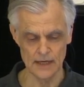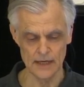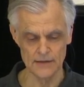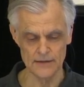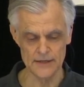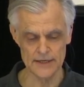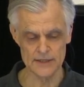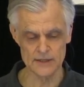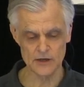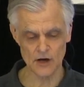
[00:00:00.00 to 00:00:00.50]

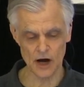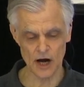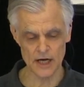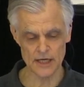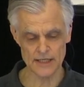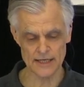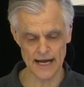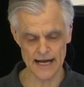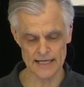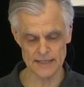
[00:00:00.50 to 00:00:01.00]
These
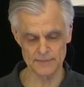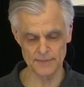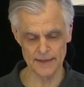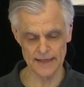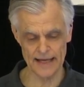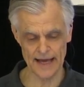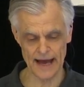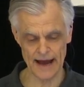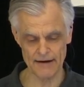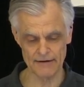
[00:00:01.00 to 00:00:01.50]
gods had to be
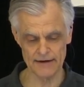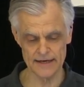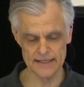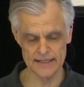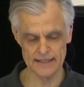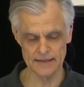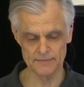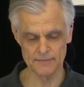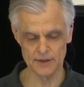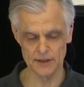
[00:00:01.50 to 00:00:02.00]

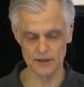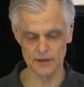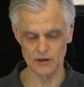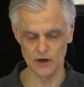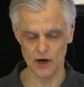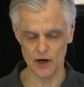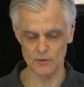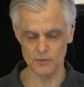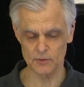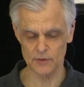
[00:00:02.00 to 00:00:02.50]
carried, but
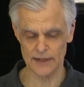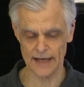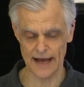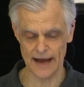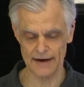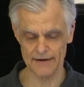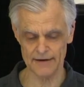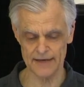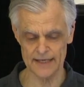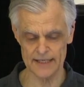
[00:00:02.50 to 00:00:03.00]
God will
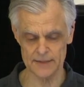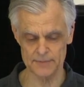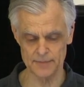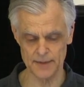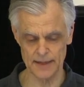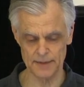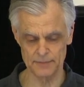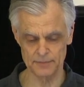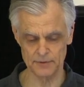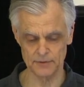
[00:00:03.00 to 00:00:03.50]
carry his
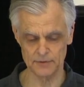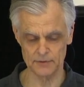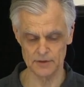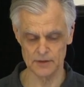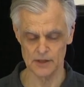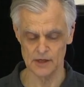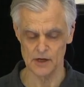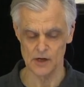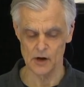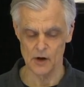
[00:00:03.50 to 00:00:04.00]
people.
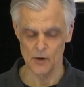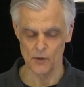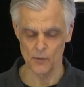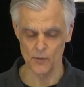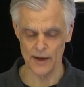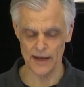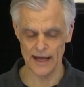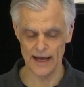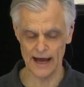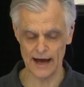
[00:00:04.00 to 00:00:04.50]

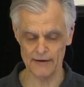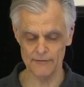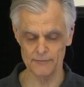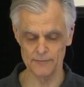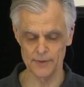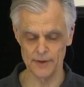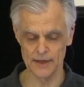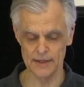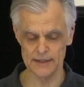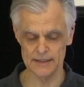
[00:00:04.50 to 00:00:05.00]
We have
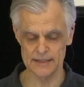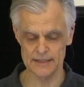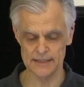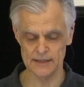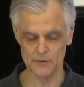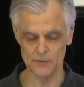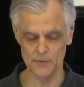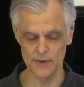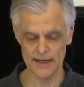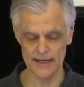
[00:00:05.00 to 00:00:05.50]
burdens
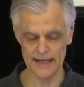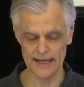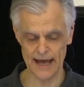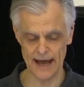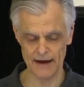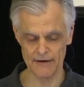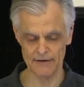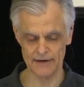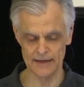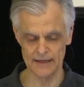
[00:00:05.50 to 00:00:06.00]
that we
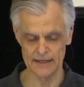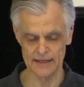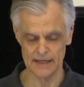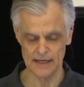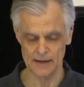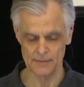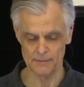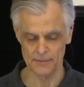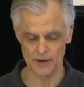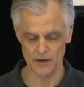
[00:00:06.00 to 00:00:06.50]
carry,
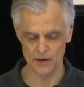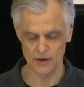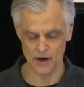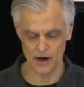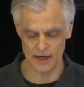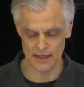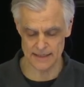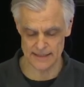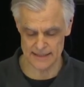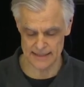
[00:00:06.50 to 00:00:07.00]
but
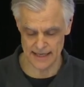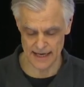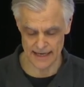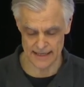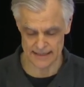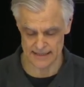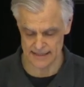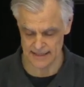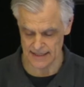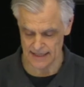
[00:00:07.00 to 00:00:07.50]
God
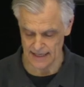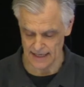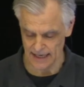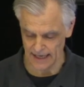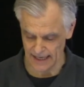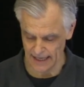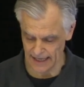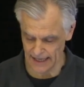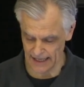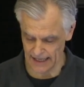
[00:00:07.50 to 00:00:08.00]
says
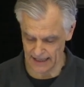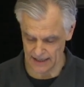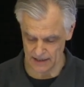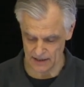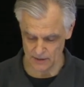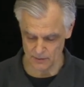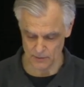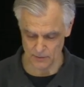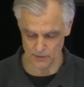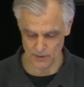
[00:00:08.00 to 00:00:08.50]
He
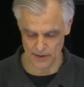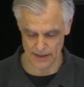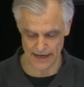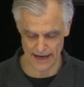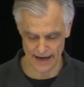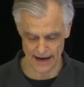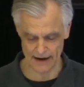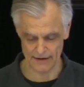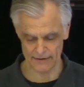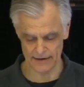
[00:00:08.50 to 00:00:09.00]
will
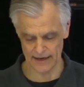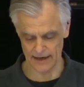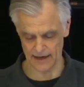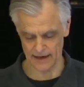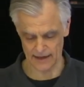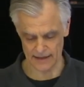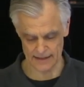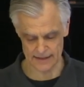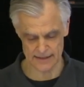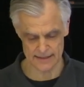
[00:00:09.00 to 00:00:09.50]
carry
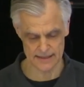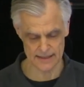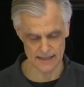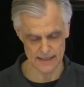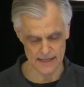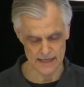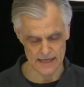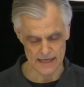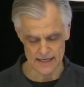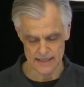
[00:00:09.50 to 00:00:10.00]
us.
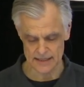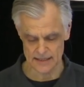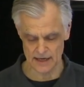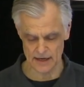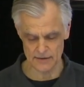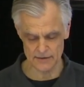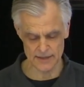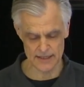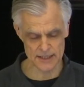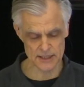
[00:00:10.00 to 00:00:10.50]

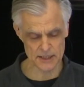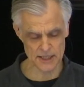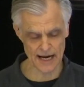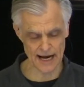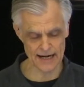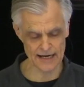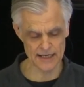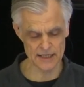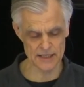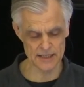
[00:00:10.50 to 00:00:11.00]
So, this
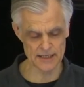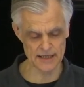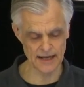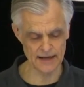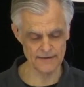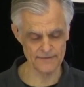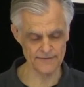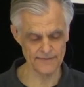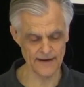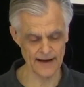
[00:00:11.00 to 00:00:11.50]
challenge
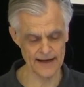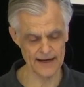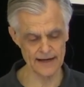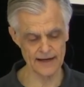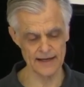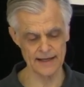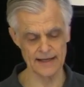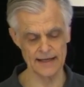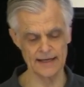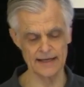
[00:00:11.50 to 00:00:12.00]
then,
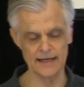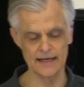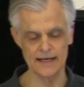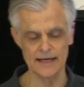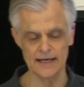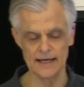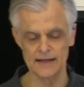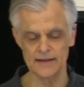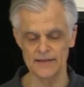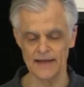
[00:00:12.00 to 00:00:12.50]
finally,
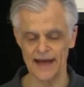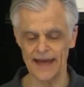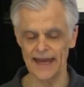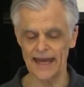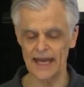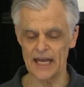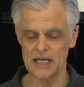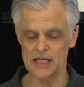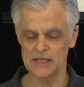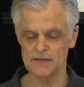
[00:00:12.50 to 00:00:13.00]
that
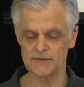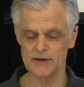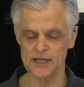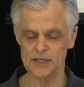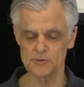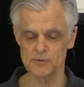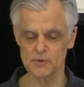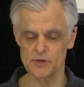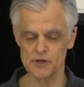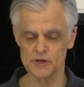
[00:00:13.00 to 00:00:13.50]
each of
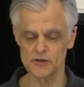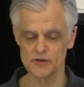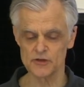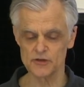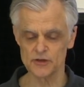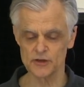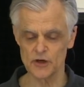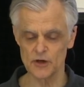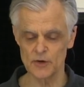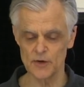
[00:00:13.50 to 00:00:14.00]
us would
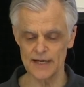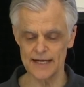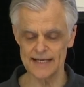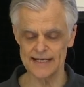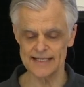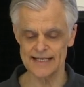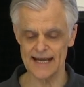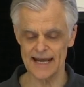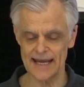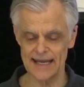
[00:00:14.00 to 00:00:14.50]
truly
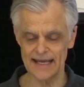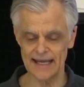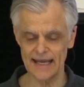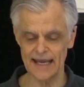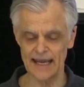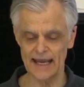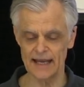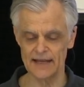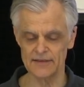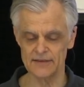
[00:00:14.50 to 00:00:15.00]
take
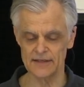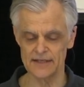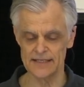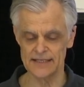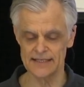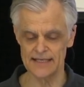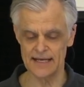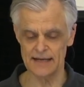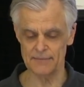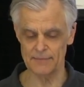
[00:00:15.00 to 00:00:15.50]
in the
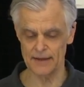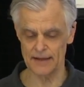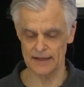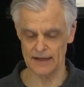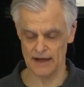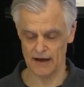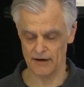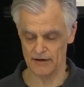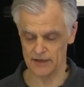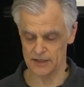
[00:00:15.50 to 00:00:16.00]
deep
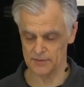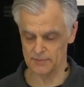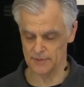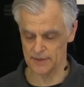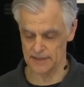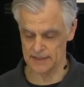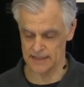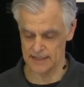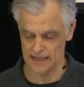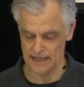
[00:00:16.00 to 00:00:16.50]

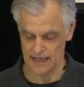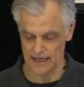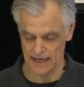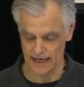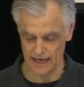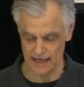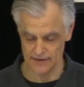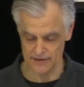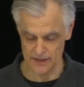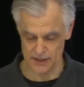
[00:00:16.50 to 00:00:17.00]
encouragement
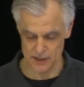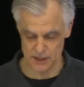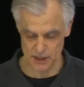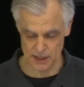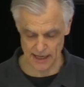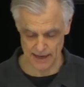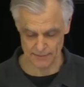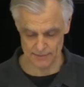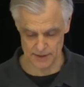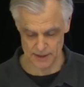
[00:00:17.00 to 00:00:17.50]
in this
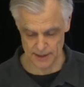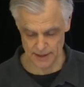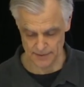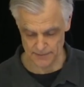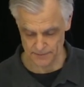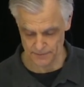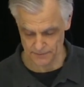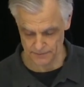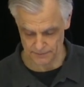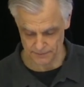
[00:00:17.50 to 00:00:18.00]
chapter.
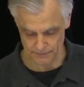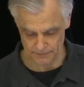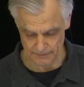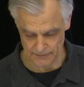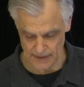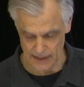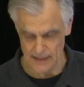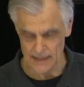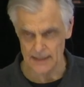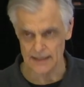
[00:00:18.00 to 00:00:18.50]

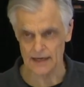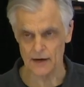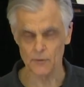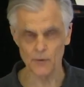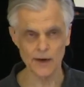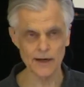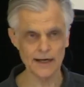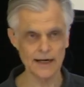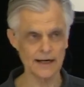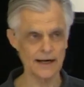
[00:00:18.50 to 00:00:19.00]
Now,
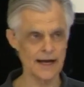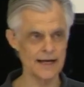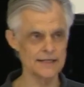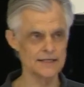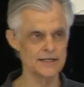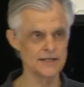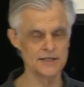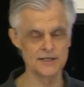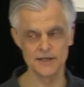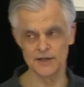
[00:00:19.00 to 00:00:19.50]
what I'd like
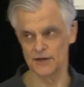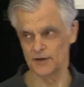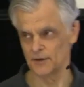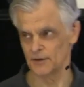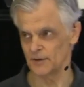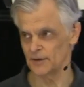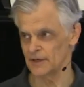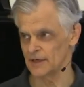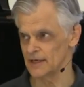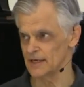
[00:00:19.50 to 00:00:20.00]
to
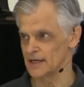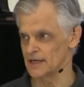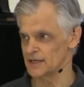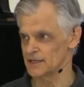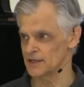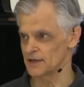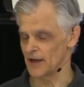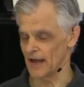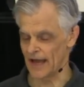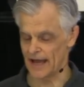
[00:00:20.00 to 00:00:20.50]
do
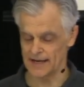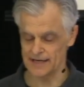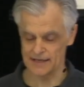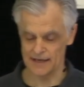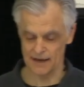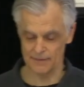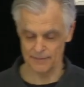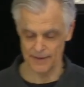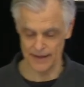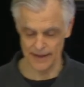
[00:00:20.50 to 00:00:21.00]
to end
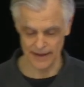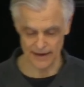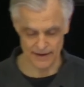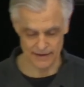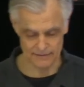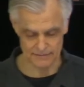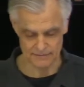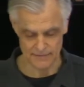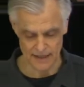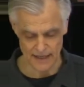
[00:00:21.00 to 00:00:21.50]
up
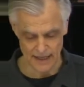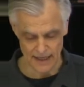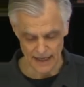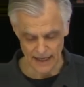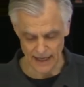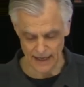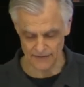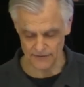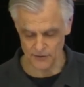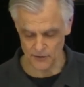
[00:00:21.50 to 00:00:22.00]
here,
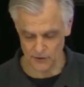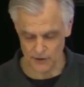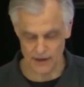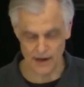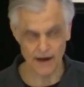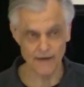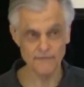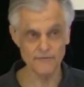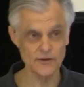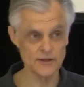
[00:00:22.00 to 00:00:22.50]
if you're
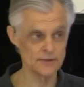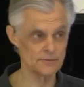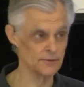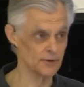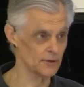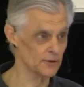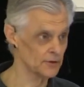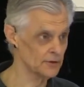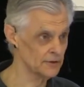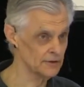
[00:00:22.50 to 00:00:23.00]

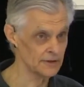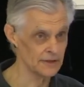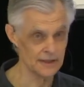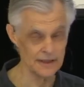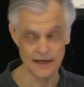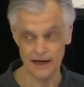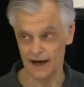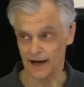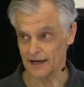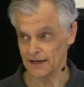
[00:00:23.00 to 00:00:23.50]
comfortable,
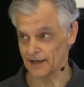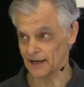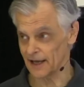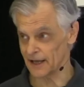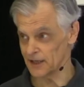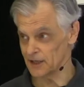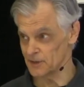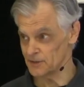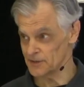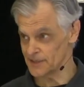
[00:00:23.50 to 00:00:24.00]
I'd
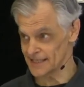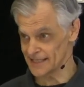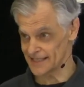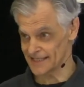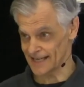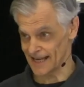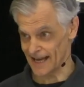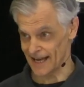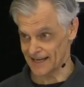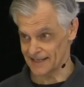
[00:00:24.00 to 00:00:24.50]
like you to
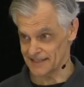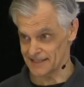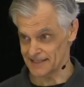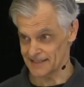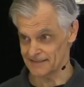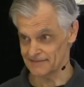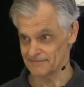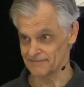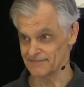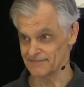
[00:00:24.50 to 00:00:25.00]
stand